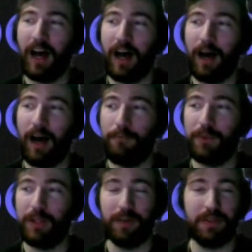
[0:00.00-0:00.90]

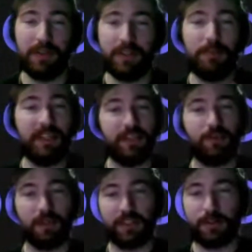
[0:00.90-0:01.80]
To me,
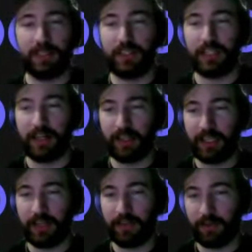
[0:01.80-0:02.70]
these really speak to kind
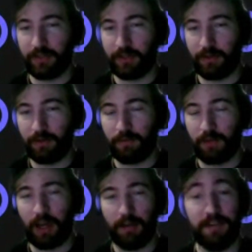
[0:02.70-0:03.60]
of the ethos and
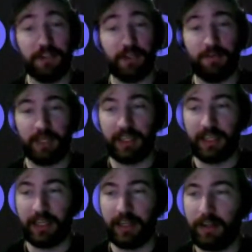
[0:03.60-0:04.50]
vision of
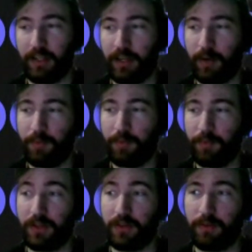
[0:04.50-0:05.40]
PEAQ, and
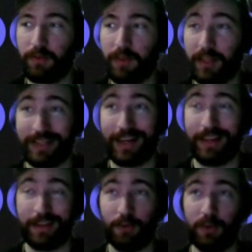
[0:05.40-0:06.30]
these are things that
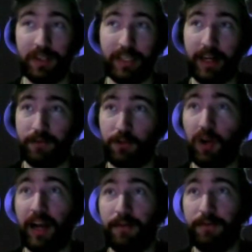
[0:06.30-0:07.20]
I think really kind of
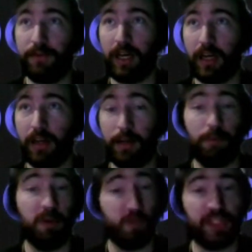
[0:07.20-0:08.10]
drive
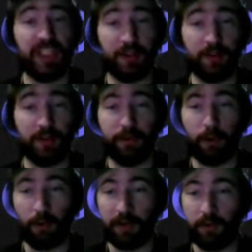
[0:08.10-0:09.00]
and push the needle
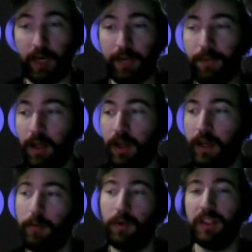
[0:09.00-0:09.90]
forward. Right,
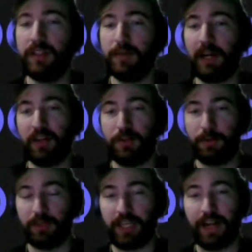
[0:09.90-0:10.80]
it really inspires
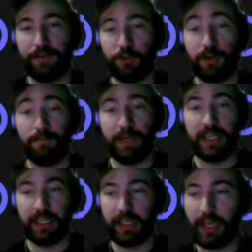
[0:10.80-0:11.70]
people to kind of dream
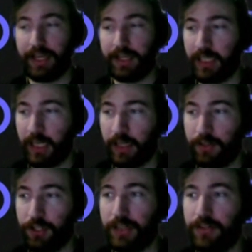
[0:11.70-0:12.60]
big and
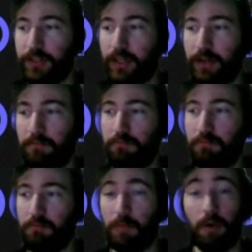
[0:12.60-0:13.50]
chase in
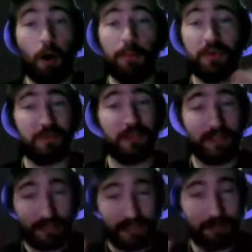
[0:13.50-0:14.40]
almost
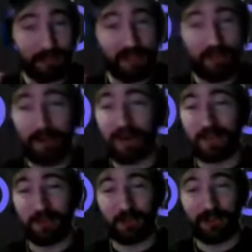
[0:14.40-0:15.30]
seemingly
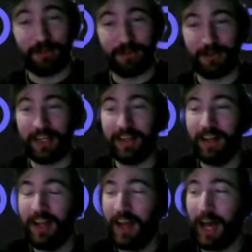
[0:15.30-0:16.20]
impossible dreams. Right,
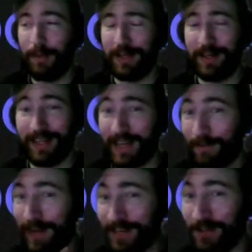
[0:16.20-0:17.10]
I mean, again,
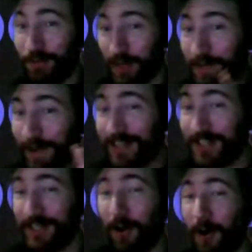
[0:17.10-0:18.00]
imagine
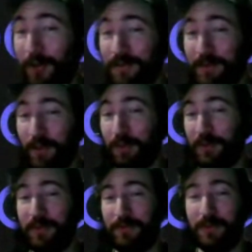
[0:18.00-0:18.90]
reimagining all of
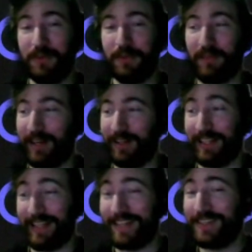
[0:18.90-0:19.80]
global food supply. Like,
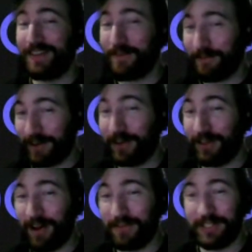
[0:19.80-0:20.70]
that's a very
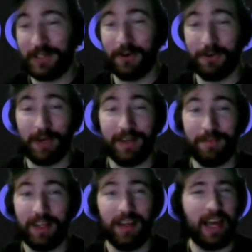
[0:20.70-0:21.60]
lofty goal, right?
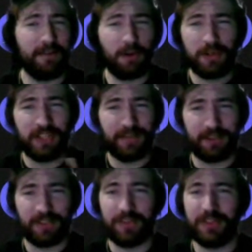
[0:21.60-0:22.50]
And of course, you have to
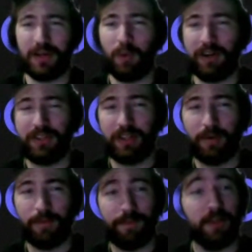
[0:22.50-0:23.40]
start somewhere. So
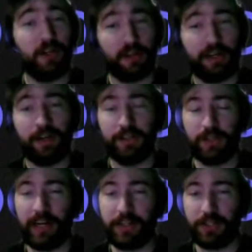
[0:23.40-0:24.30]
their target areas are
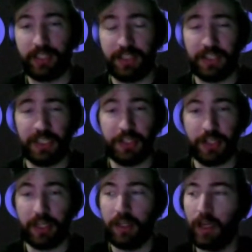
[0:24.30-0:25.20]
actually Indonesia.